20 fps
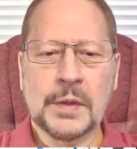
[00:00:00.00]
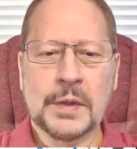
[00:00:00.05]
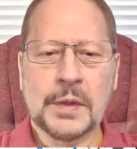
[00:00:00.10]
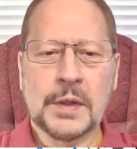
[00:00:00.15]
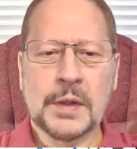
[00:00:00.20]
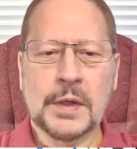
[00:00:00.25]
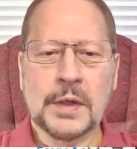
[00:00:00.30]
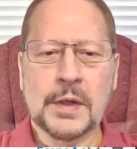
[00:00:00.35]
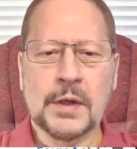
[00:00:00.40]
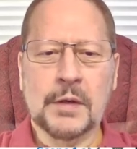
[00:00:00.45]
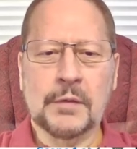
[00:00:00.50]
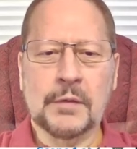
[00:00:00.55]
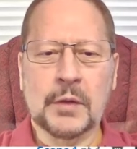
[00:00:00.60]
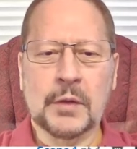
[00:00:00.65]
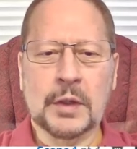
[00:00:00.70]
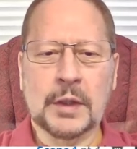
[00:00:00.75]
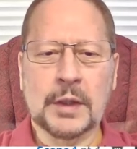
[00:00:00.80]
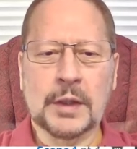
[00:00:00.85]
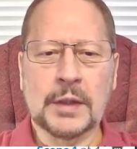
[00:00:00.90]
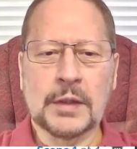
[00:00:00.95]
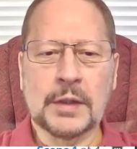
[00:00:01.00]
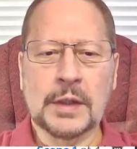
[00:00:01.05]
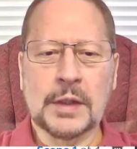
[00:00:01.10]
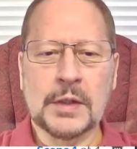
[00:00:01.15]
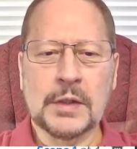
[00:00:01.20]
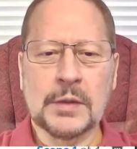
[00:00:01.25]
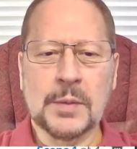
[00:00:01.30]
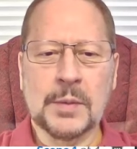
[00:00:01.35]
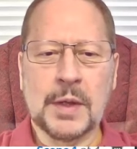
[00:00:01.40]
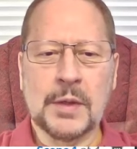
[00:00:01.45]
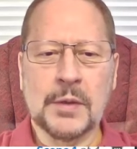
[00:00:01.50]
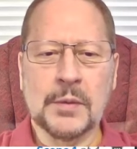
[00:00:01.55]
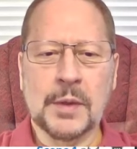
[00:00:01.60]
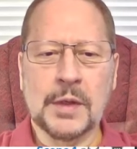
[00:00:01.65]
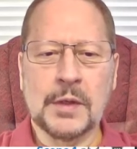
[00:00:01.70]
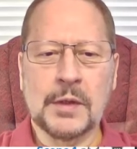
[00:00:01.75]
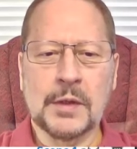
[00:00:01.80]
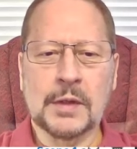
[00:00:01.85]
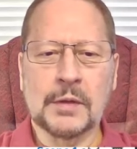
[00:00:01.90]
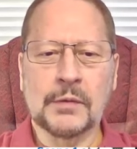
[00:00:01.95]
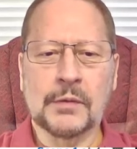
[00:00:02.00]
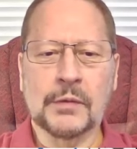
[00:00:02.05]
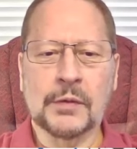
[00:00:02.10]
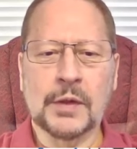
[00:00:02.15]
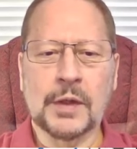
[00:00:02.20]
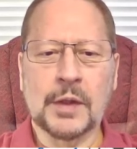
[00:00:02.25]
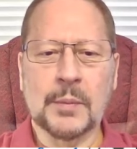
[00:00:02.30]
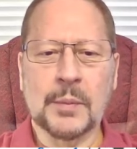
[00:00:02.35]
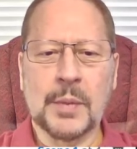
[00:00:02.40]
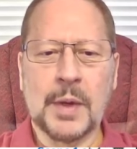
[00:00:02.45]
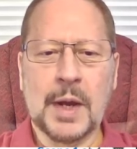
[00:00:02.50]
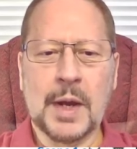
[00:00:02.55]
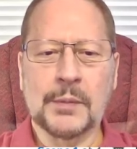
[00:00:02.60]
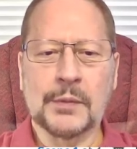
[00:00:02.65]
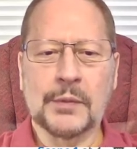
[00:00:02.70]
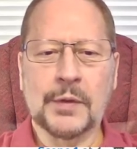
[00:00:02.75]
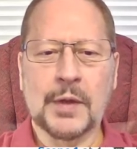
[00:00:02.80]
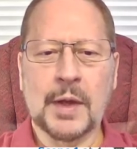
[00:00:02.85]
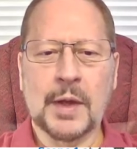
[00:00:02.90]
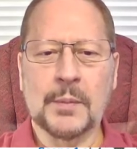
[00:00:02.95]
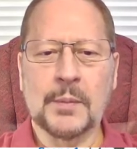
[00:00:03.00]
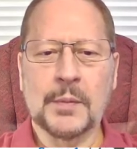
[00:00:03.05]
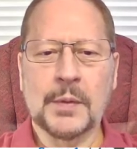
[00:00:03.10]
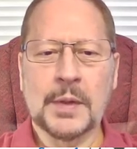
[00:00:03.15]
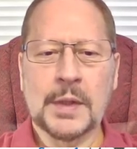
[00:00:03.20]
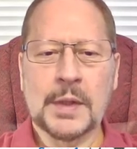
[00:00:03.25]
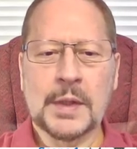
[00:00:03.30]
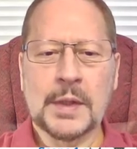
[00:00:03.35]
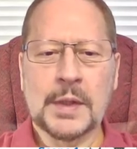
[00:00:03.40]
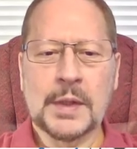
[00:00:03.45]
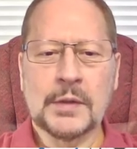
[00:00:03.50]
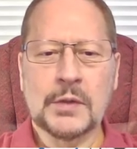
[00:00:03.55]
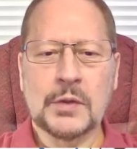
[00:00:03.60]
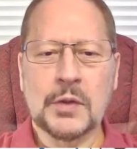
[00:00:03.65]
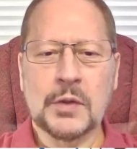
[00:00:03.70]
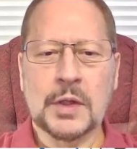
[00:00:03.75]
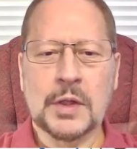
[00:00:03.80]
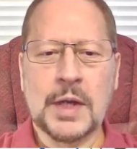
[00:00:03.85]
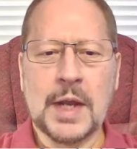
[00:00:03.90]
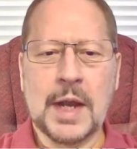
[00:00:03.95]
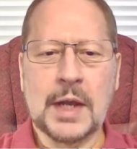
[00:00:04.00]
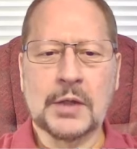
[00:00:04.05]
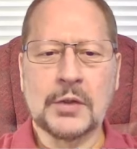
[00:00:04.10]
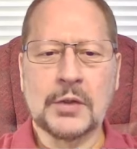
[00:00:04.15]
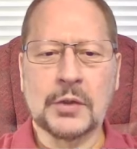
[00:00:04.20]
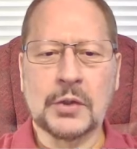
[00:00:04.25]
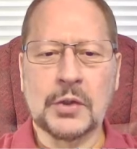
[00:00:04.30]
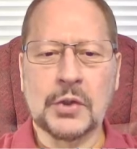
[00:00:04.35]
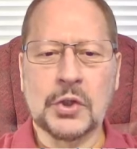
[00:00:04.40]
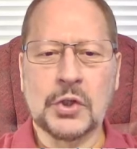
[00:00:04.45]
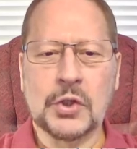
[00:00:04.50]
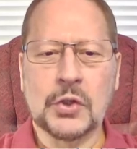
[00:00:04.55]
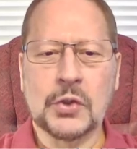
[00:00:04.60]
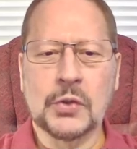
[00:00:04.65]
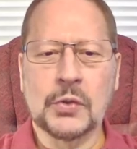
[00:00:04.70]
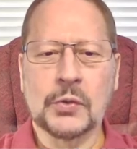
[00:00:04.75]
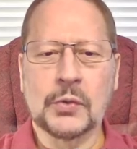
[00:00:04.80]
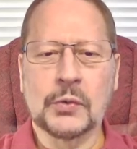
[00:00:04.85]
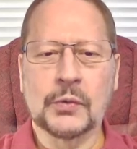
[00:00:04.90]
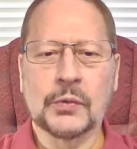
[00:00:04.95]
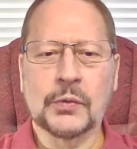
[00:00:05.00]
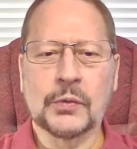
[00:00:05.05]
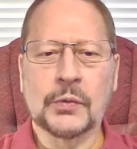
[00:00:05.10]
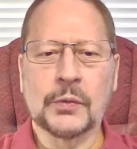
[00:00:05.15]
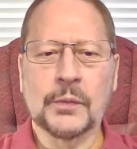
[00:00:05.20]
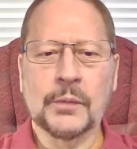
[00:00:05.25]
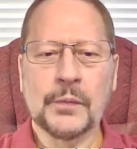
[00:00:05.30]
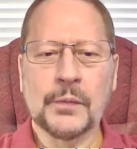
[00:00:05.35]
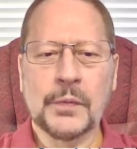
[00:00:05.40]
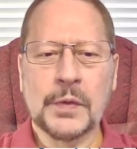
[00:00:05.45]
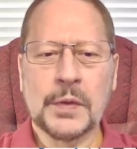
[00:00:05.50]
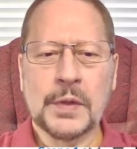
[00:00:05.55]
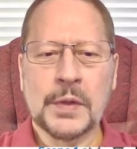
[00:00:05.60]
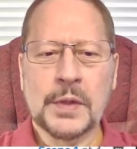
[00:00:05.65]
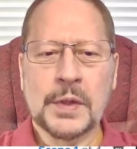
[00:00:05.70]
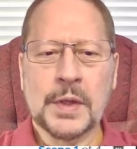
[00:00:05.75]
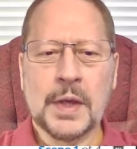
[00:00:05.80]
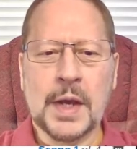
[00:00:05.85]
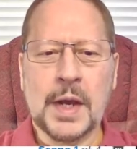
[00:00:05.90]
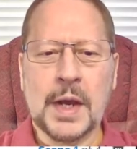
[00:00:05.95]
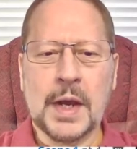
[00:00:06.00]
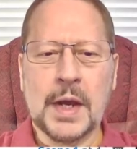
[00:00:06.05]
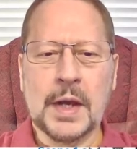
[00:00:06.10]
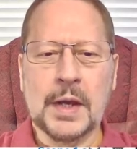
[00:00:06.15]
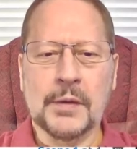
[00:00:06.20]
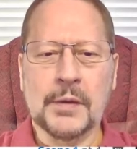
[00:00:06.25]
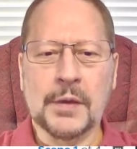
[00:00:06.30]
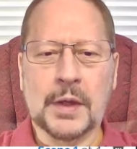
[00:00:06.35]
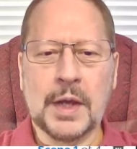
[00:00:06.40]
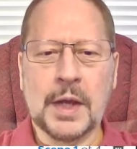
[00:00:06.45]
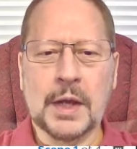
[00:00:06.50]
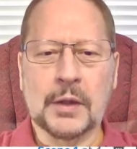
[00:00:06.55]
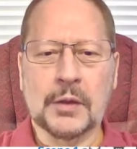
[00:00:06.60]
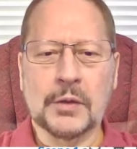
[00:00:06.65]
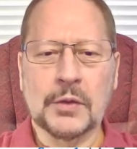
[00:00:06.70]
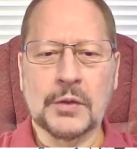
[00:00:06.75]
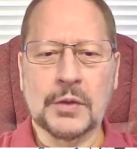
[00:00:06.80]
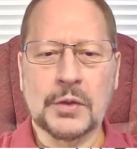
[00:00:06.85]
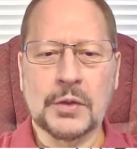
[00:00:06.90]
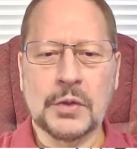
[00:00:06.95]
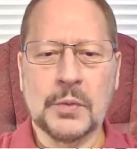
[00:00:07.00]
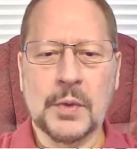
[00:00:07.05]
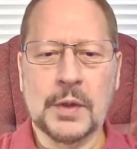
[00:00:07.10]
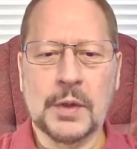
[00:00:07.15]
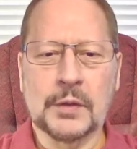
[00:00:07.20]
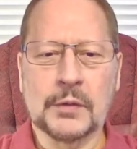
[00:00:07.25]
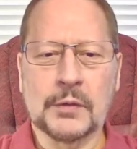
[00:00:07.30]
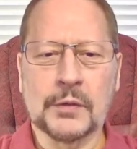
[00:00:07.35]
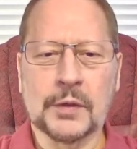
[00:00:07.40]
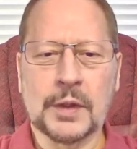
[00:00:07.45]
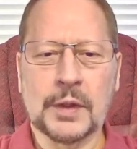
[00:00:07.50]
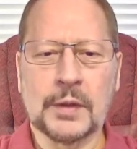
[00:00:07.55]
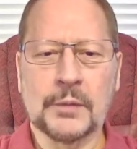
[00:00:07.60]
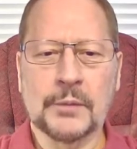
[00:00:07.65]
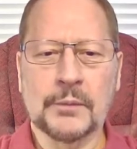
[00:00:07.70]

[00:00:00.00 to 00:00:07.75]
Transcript: Here, if you click these, by the way, you can see it pops up, so you can actually choose the colors that you want to see.